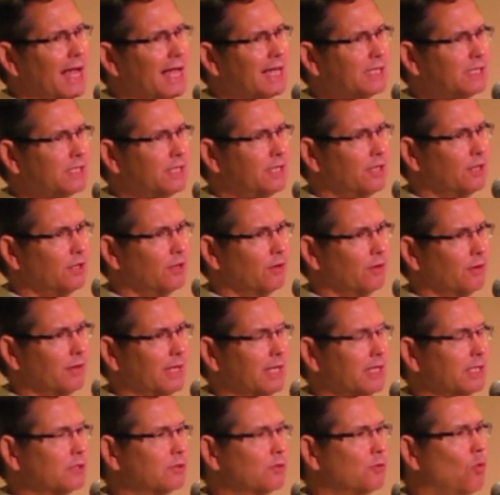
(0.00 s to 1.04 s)
to ask
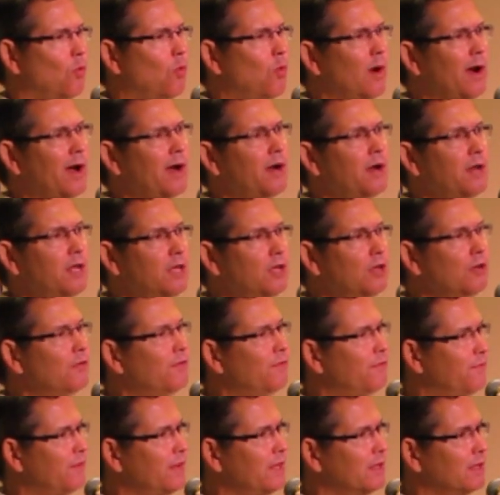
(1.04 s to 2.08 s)
you is, where do
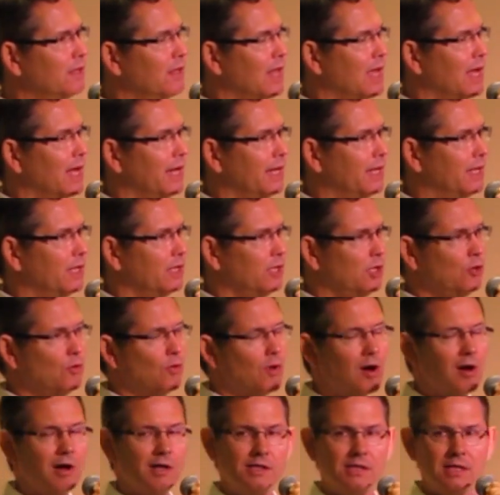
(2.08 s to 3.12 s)
you feel like
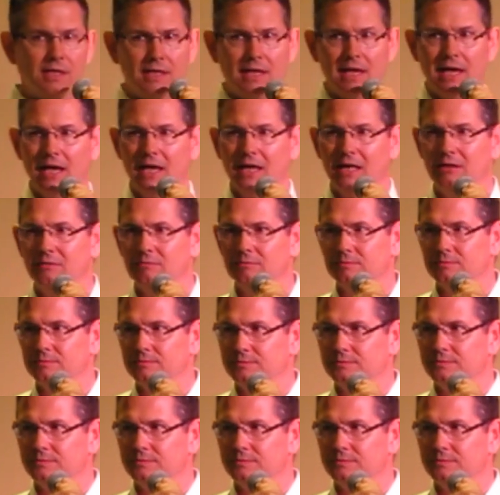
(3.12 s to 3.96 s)
you are today?